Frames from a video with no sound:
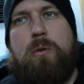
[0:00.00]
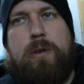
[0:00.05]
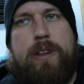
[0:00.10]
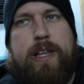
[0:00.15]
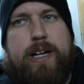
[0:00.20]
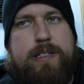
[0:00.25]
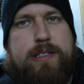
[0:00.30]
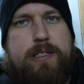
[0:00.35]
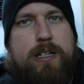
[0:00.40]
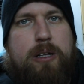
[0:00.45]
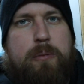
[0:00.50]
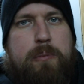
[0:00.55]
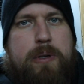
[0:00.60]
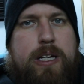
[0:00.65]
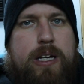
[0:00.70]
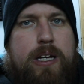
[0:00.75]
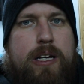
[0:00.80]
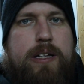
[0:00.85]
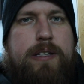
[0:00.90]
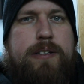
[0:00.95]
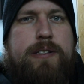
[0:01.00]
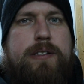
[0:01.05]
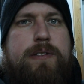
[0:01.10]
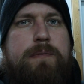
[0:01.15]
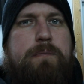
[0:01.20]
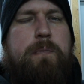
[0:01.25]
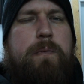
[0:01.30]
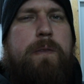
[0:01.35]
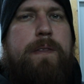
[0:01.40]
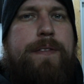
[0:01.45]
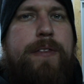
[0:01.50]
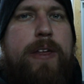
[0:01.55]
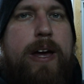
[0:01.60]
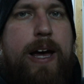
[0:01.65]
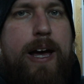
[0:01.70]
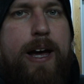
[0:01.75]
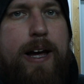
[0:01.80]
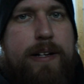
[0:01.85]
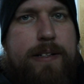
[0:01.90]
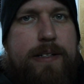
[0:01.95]
what that's telling me is
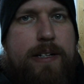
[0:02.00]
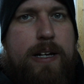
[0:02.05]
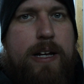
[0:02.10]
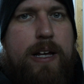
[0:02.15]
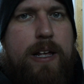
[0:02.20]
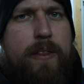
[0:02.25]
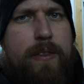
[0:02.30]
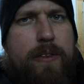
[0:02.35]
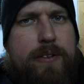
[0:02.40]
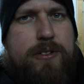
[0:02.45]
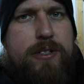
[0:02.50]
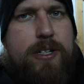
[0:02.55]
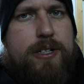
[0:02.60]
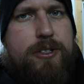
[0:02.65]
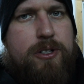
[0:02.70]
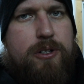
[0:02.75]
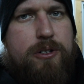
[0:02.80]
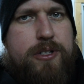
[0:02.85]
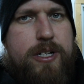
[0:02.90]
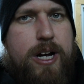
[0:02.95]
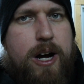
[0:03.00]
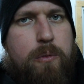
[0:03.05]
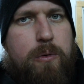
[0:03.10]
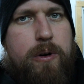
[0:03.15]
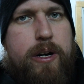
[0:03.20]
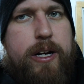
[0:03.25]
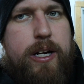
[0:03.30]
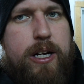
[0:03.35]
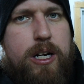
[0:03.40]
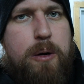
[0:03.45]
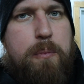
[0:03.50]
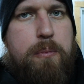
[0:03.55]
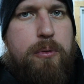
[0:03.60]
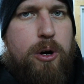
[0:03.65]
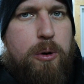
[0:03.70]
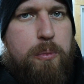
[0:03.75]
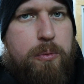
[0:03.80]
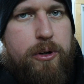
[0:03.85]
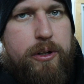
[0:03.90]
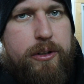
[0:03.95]
that the sensor is not reading
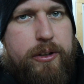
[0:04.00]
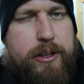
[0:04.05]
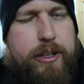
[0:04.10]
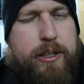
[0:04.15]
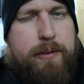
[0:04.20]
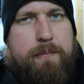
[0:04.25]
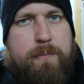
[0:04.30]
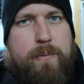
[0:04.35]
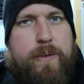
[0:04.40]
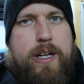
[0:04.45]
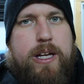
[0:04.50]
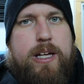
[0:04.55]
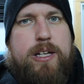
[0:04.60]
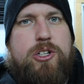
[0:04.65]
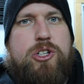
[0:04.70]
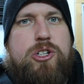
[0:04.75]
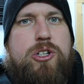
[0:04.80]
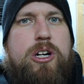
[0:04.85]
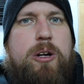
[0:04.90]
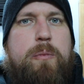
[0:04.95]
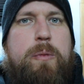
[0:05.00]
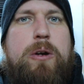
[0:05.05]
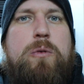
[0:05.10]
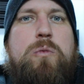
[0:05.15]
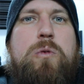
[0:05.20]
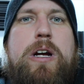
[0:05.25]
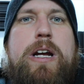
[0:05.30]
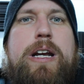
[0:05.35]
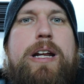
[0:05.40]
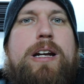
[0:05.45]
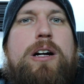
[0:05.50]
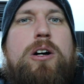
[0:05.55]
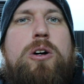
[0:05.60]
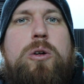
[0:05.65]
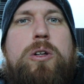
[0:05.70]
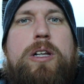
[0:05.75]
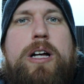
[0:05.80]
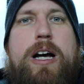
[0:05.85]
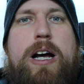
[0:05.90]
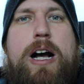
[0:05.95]
appropriately it should have been reading a
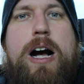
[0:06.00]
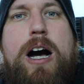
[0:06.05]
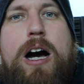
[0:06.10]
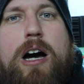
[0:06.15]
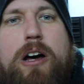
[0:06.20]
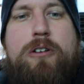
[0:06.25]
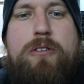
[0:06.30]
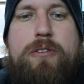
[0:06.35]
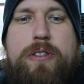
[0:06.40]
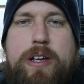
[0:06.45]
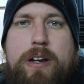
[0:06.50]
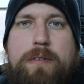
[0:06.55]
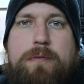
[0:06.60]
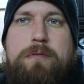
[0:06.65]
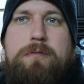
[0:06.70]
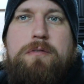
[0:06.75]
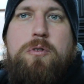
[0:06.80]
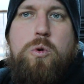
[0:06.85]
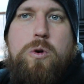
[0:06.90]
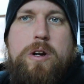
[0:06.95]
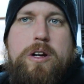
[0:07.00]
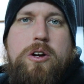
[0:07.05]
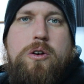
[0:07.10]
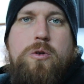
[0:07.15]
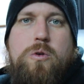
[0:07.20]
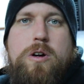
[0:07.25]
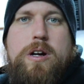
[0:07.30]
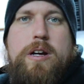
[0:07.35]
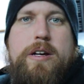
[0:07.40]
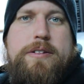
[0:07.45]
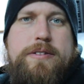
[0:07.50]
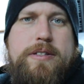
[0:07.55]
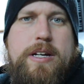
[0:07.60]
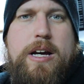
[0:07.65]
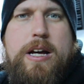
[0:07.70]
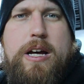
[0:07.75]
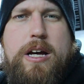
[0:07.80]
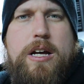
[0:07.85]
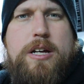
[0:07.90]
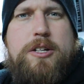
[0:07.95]
whole lot hotter than 40 degrees,
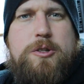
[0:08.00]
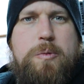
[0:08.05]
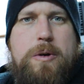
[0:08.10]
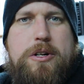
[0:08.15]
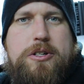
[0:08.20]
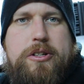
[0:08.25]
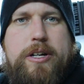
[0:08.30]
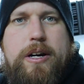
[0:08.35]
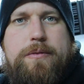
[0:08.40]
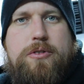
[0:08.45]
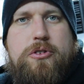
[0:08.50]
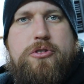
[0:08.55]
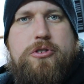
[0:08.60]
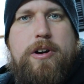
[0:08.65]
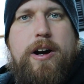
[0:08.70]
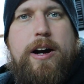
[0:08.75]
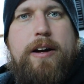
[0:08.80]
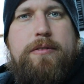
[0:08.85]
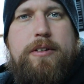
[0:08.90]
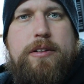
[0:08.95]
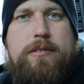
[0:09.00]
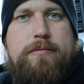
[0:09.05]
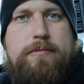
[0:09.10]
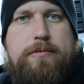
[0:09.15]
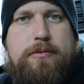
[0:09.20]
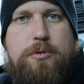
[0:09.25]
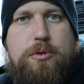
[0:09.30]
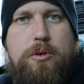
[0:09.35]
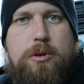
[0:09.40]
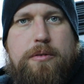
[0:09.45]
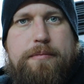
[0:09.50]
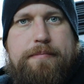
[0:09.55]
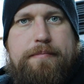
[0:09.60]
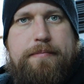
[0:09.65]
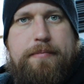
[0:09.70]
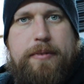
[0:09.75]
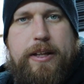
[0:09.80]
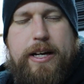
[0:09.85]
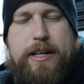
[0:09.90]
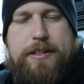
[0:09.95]
especially after driving for,
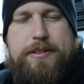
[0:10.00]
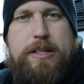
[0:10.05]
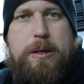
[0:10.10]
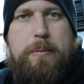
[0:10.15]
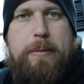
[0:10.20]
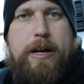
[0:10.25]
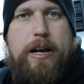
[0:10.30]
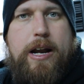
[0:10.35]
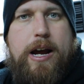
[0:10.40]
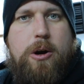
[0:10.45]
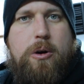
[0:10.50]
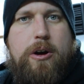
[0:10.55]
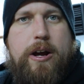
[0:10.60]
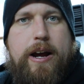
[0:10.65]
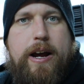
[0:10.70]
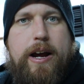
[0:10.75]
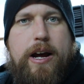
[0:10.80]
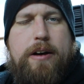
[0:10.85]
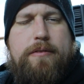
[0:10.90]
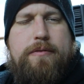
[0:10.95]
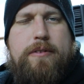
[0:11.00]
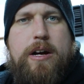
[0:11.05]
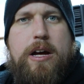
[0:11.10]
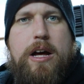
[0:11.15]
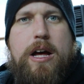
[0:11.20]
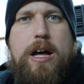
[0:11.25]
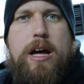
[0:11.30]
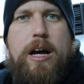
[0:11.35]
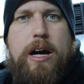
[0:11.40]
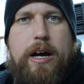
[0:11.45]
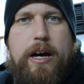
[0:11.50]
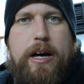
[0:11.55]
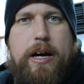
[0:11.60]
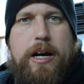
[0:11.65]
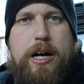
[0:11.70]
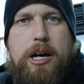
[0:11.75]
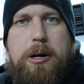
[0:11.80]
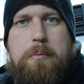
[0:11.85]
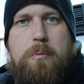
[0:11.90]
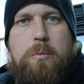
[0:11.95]
like I said, about an hour and a half.
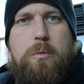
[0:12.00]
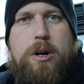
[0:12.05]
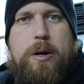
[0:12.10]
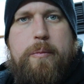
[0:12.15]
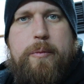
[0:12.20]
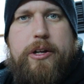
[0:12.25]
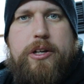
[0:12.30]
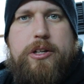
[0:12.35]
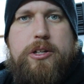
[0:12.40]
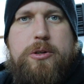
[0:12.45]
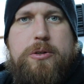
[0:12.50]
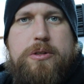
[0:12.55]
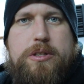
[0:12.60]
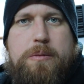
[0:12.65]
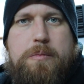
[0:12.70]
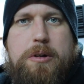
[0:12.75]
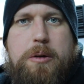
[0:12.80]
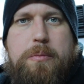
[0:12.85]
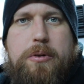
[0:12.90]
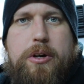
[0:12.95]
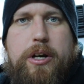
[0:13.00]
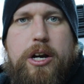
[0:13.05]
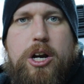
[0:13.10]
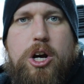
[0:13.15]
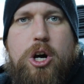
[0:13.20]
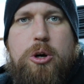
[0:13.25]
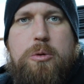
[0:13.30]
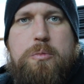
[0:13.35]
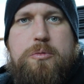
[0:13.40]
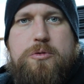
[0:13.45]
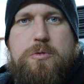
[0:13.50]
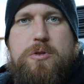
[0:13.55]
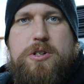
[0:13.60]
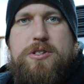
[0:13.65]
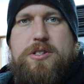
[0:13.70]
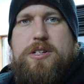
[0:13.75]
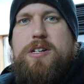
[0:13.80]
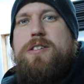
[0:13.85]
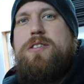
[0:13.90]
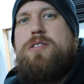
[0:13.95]
Um, what I'm going to do is I'm going to put an ohms
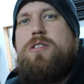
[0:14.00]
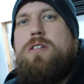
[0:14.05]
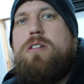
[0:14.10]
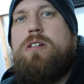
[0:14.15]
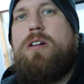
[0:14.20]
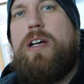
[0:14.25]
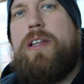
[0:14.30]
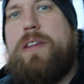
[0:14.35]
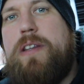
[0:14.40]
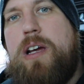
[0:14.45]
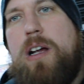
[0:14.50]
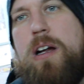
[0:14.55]
resistor in